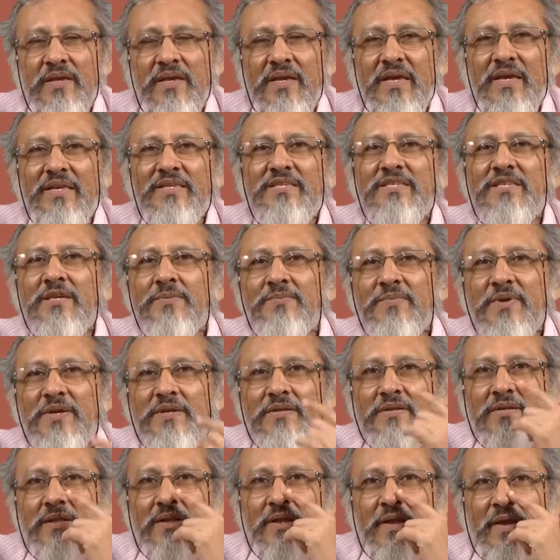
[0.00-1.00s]
It's a
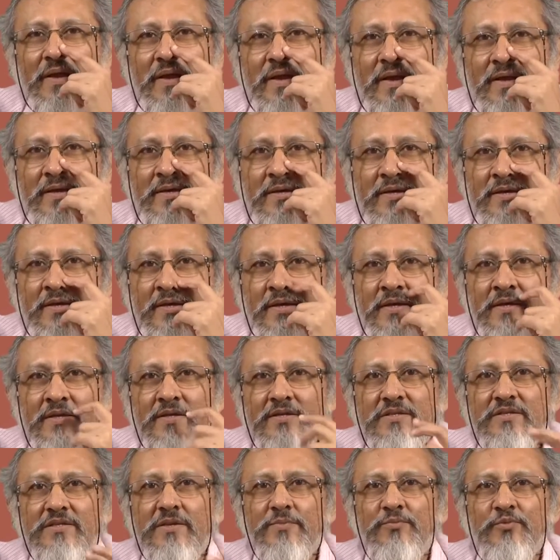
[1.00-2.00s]
bit like,
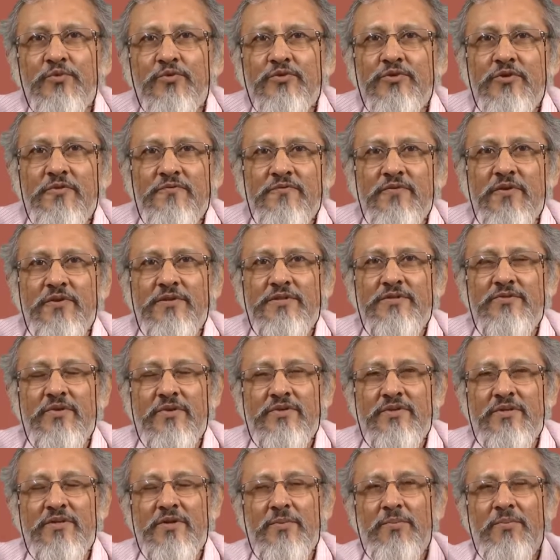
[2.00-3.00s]
suppose you've
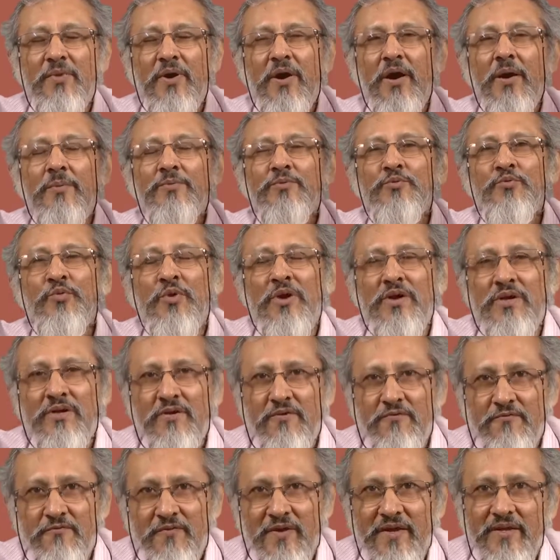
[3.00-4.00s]
constructed a barbed
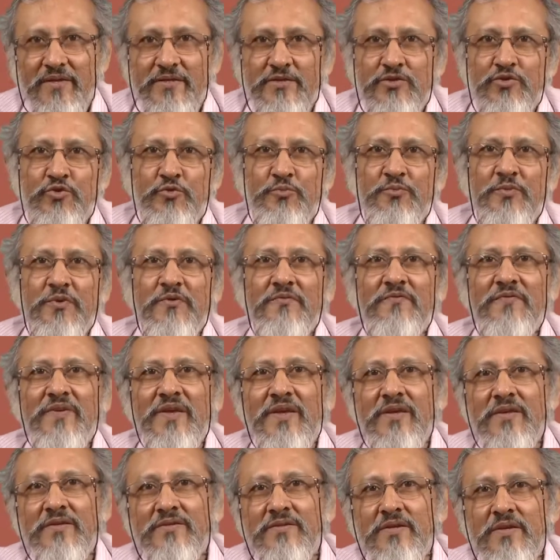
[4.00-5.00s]
wire fence to
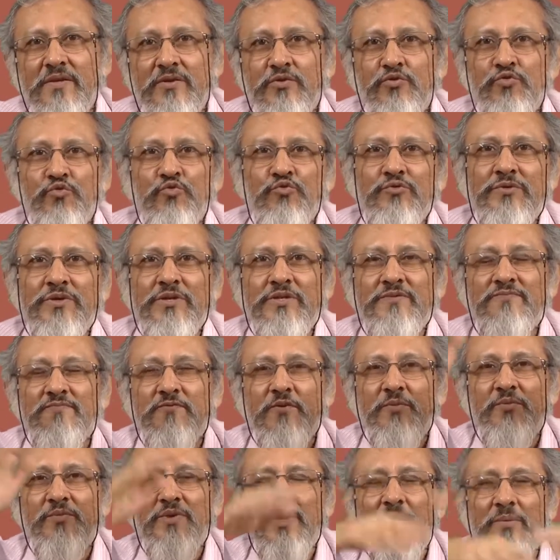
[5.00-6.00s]
prevent intruders
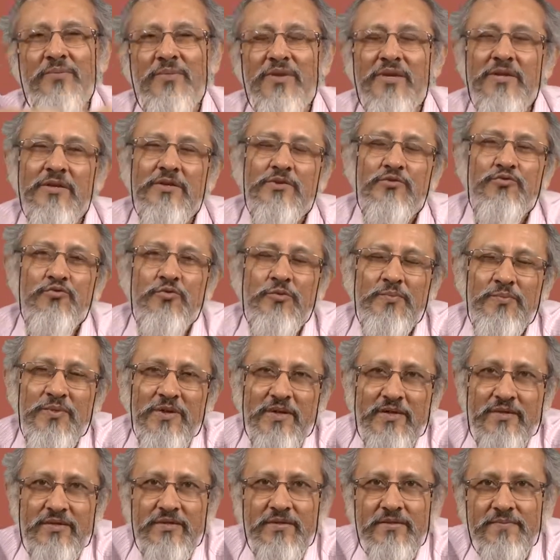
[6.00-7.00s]
from coming into a
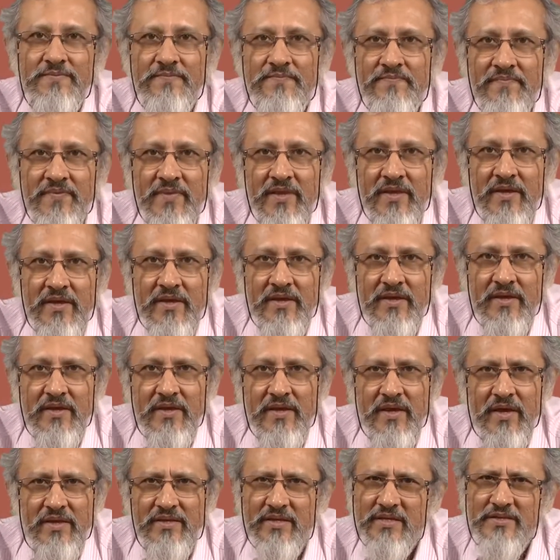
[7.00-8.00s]
place.
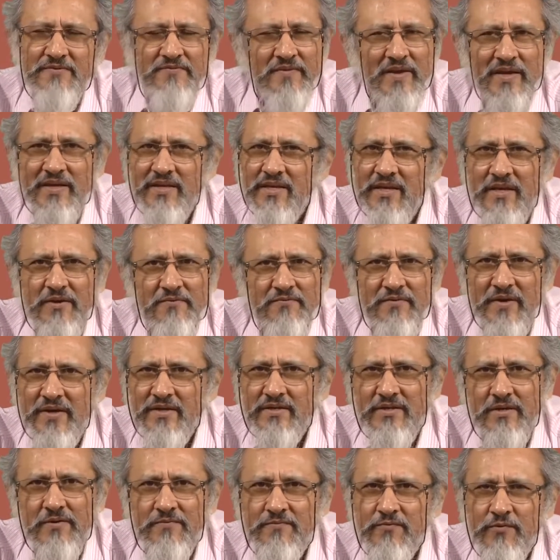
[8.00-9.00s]
And it's fairly
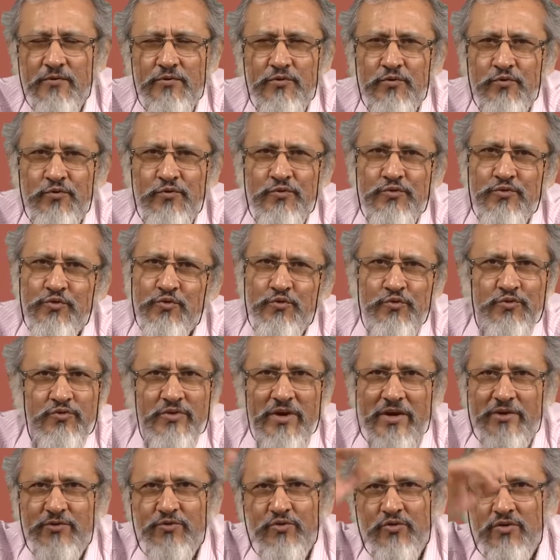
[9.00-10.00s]
effective for those who
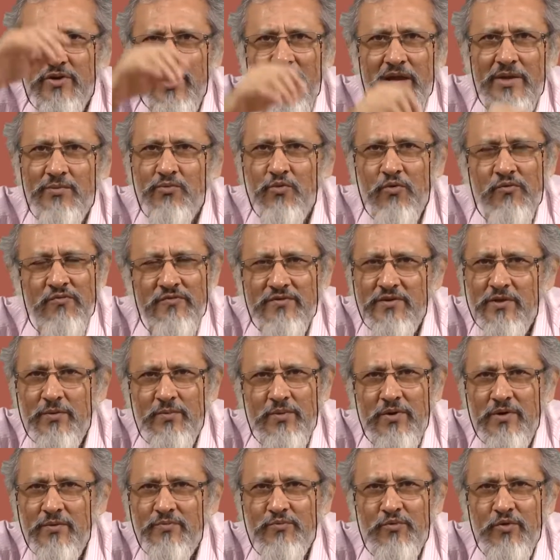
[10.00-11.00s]
try to climb over the
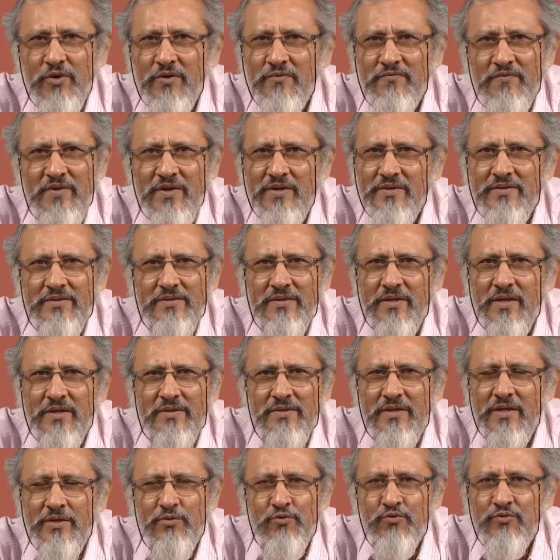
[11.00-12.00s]
barbed wire fence.
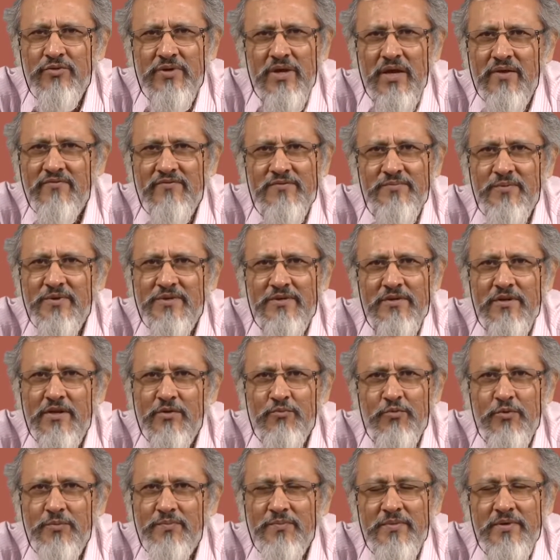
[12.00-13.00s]
They don't have special
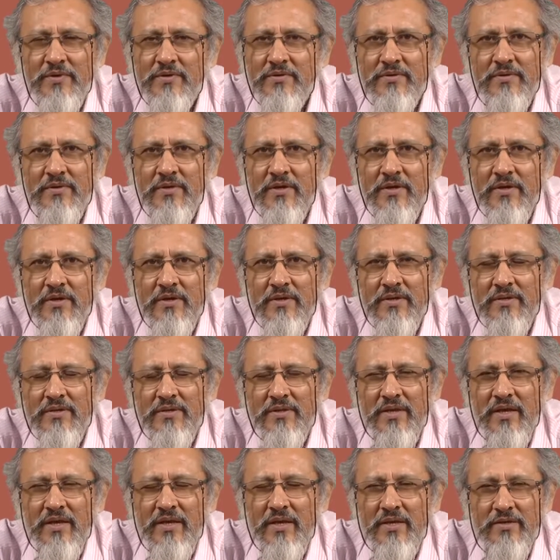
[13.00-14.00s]
equipment.
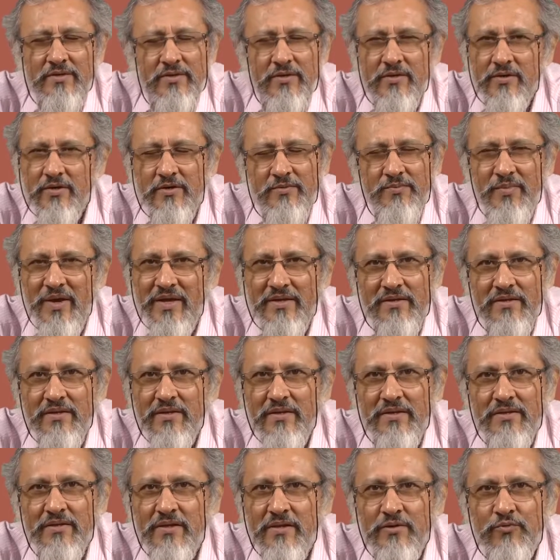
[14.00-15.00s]
They get hurt
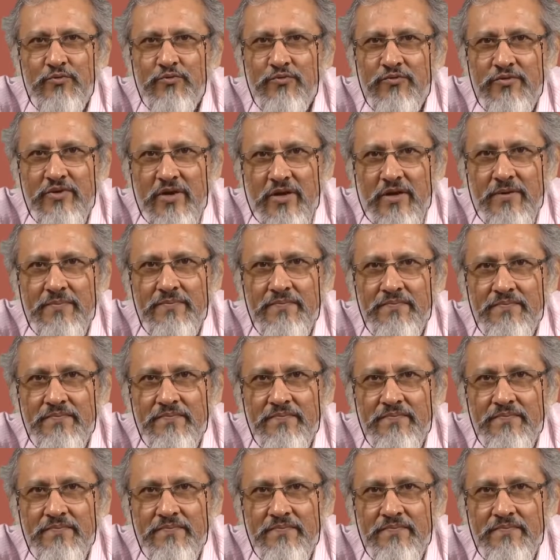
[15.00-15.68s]
badly and they don't try.